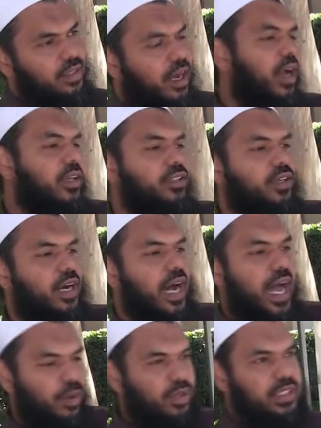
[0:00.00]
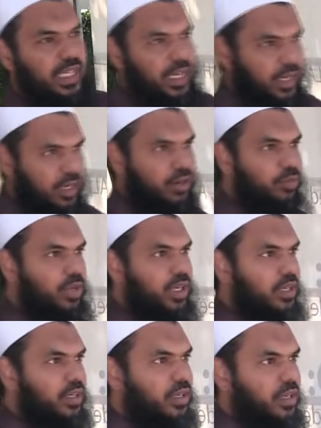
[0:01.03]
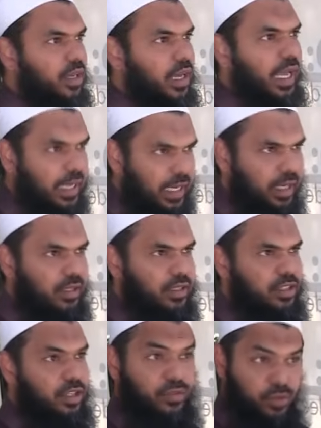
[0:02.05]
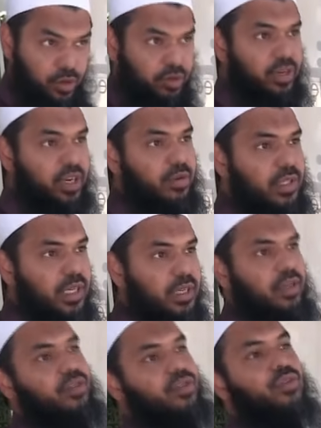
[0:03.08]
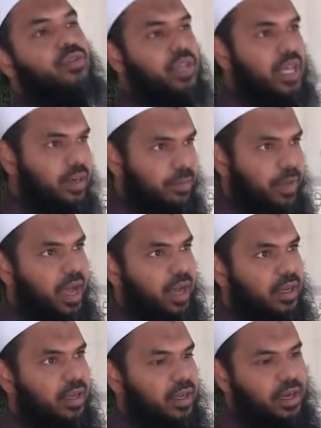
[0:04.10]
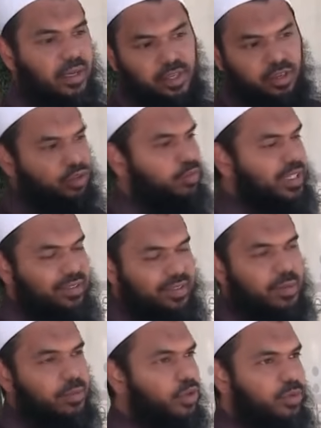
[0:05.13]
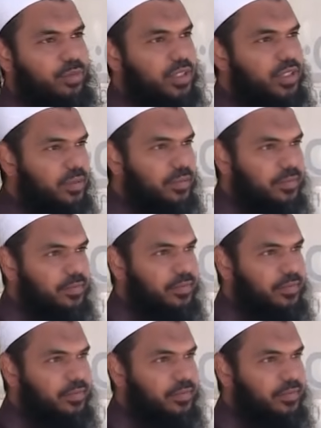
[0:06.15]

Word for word: me. All right, so I will say it in Arabic and English. If you agree with it, you say it back, and then you'll be the same. You'll be Muslim.